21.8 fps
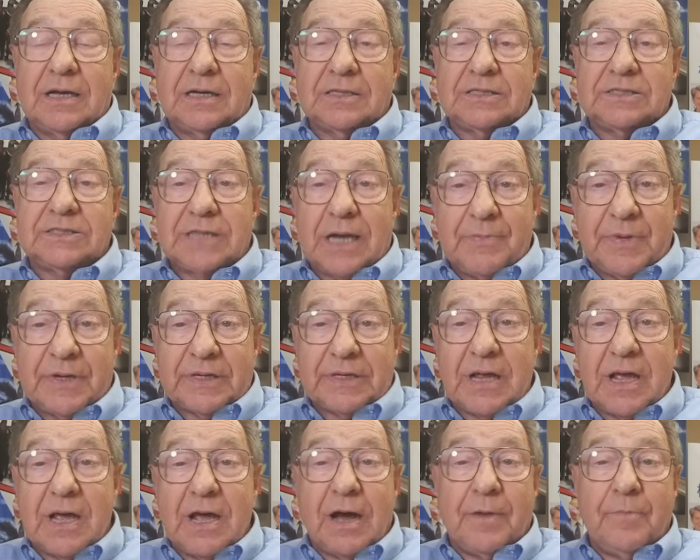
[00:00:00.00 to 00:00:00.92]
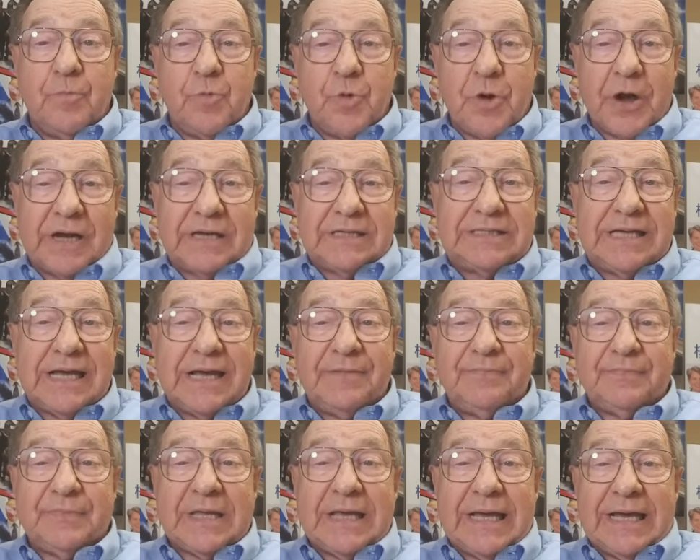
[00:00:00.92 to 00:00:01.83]
summit of BRICS
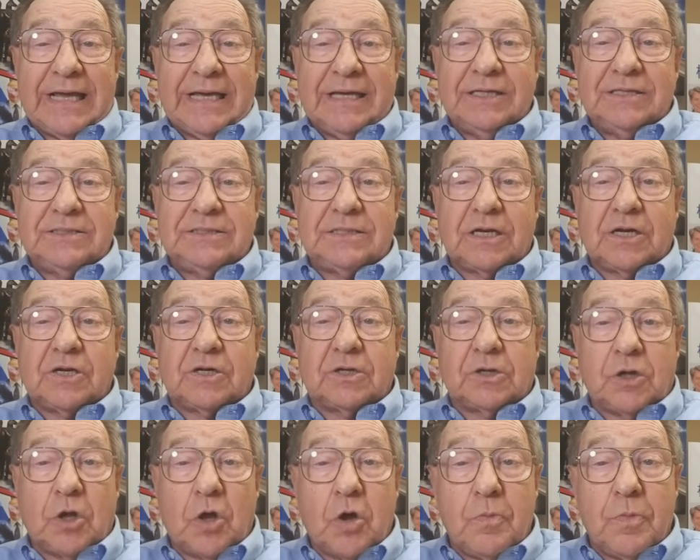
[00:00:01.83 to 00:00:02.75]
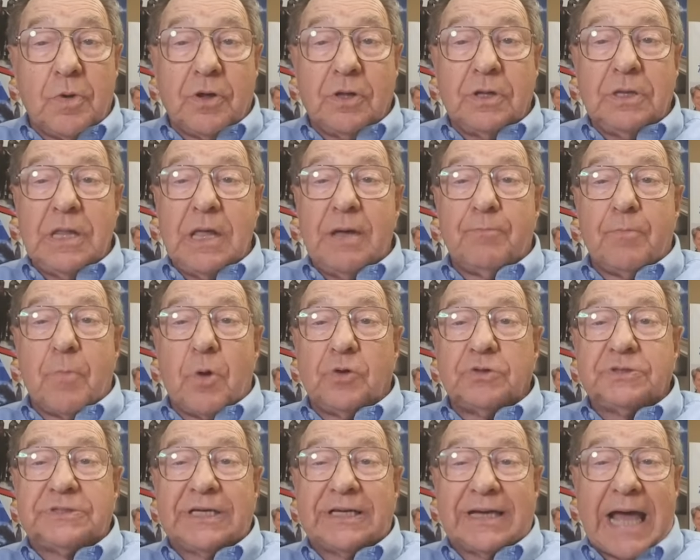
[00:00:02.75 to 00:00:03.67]
is global
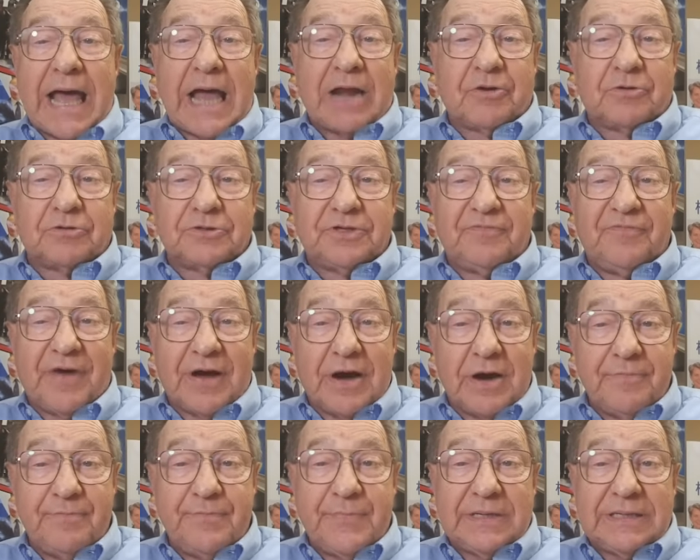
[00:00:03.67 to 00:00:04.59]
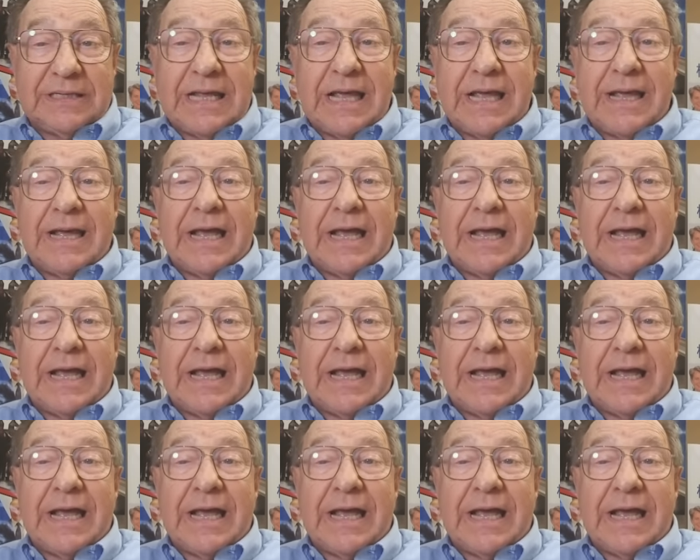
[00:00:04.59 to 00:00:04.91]
multilateral development,